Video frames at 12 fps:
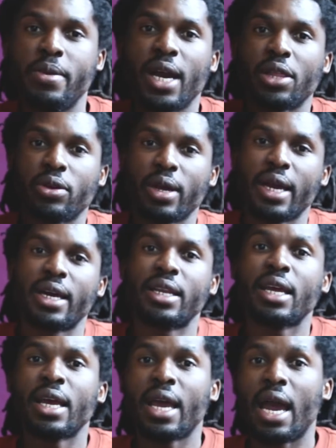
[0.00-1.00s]
behind their
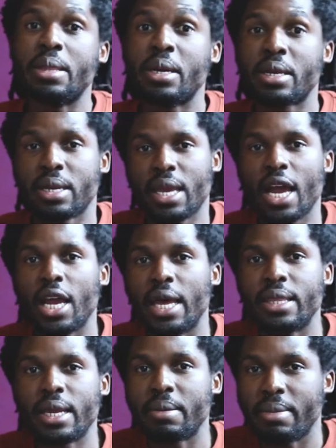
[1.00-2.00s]
head and then
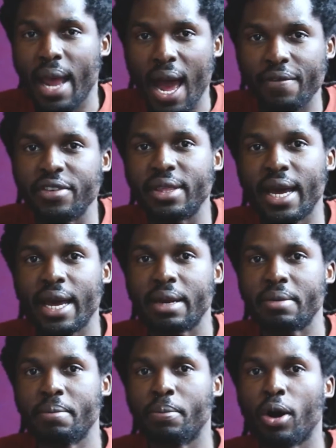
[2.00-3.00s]
and then having
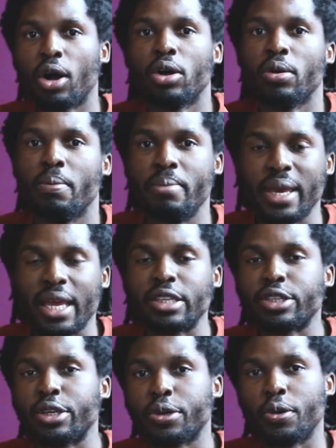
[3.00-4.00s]
that ball make
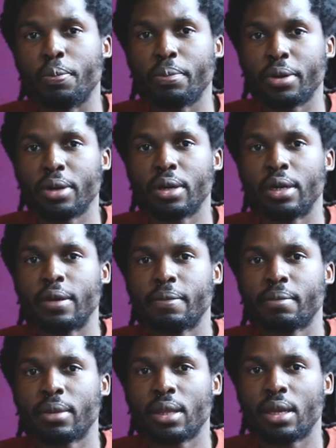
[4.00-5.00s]
into the hoop.
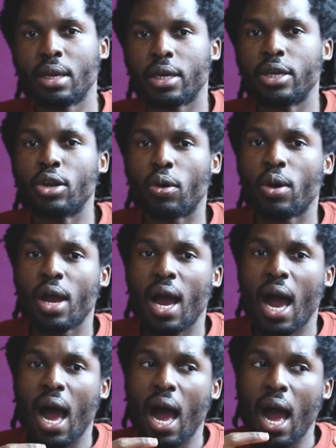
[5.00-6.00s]
You know,
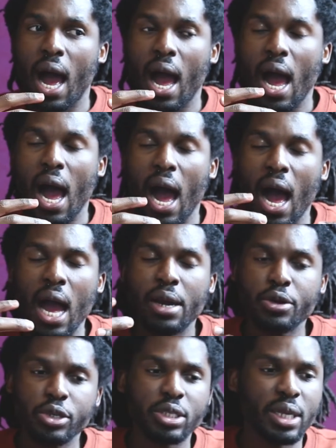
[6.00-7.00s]
I
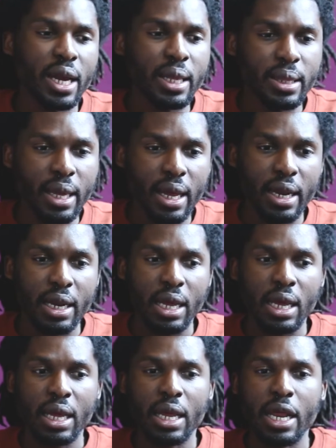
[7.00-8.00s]
understand
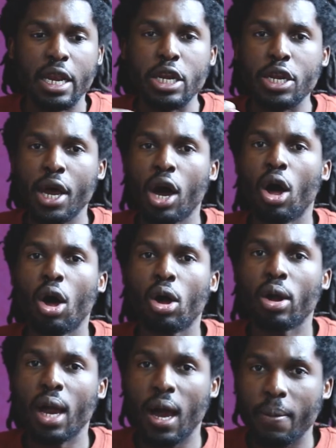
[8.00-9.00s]
that not
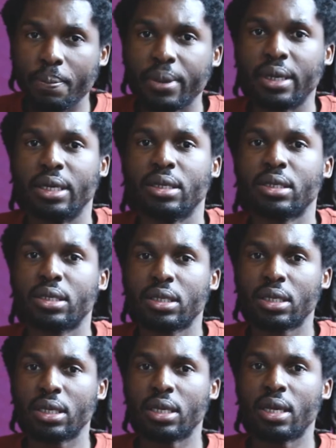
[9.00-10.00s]
all companies